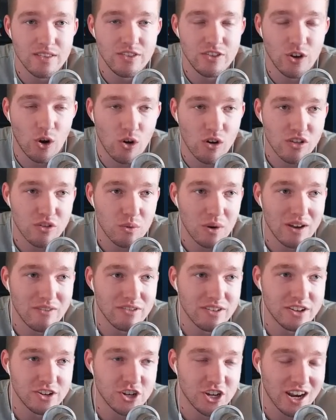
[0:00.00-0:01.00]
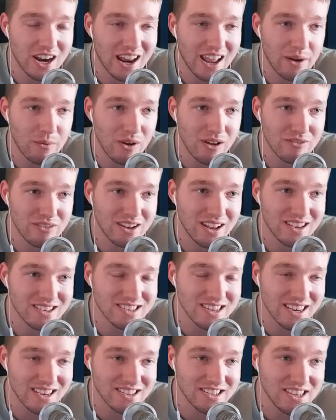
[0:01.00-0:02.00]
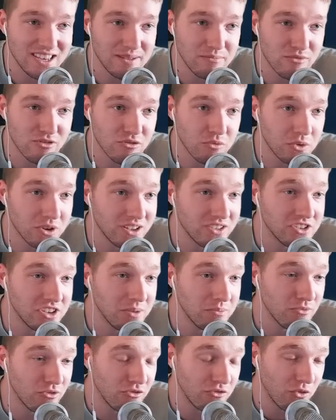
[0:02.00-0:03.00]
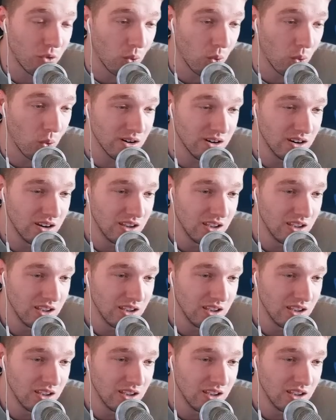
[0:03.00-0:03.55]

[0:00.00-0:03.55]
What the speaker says: Darth Revan, Jedi Knight Revan as like team 3, team 4,